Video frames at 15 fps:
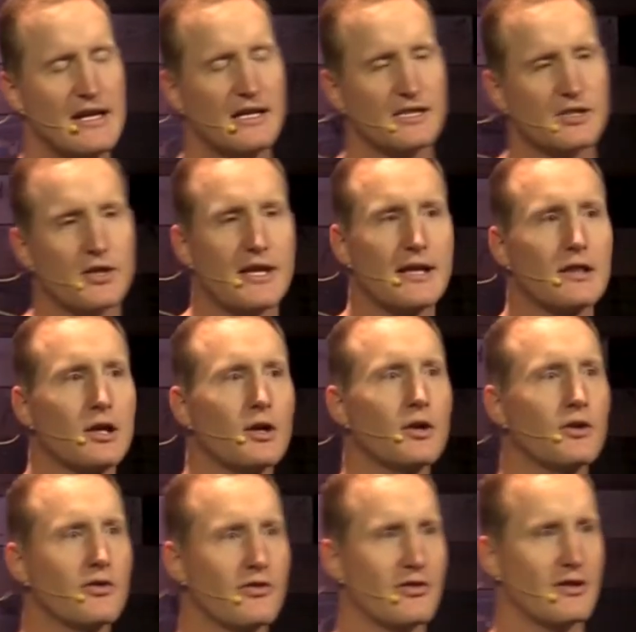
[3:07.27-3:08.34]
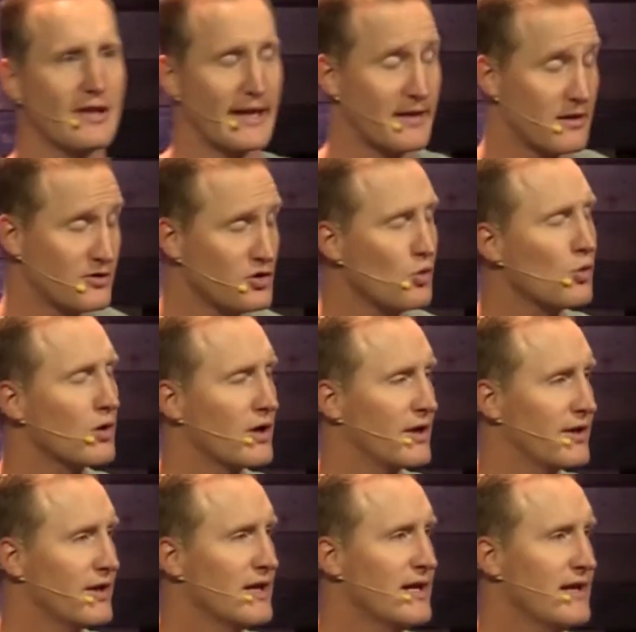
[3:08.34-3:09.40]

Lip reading: So they learned like the Torah.